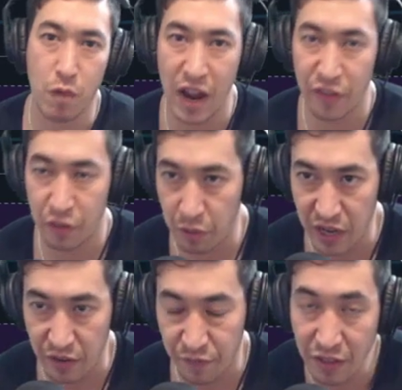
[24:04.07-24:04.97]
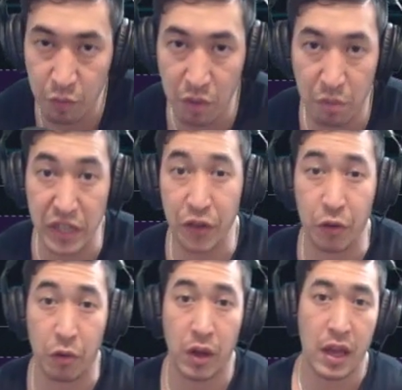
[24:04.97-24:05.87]
ride the wave. That's what we do.
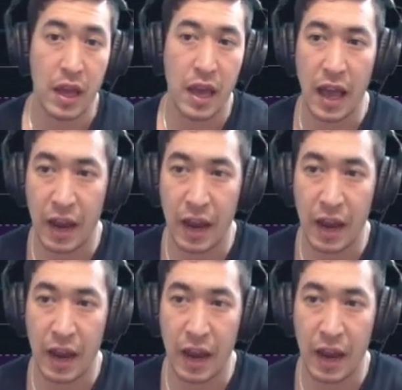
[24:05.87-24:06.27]
And